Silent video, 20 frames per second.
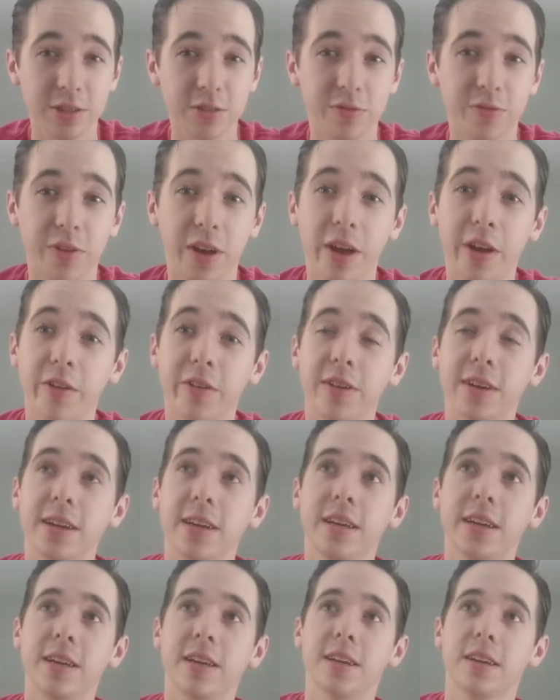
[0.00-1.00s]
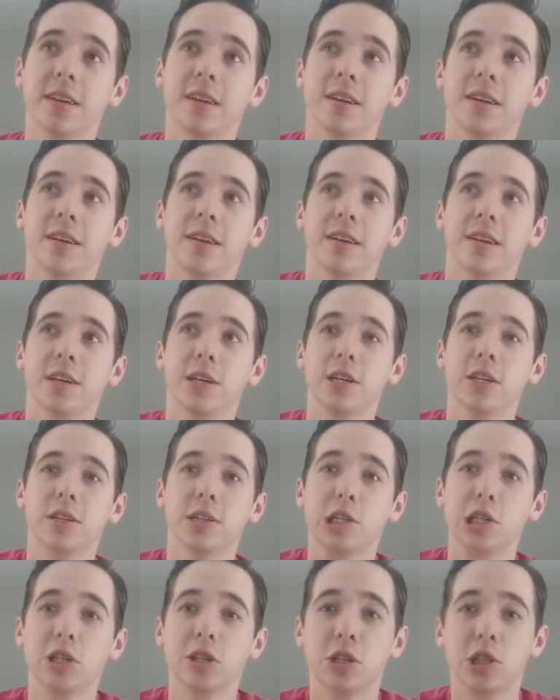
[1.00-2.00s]
very
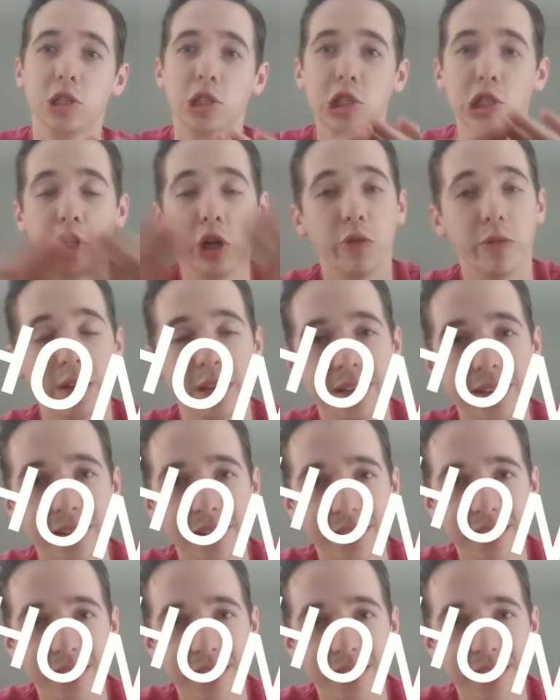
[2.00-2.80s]
shonen.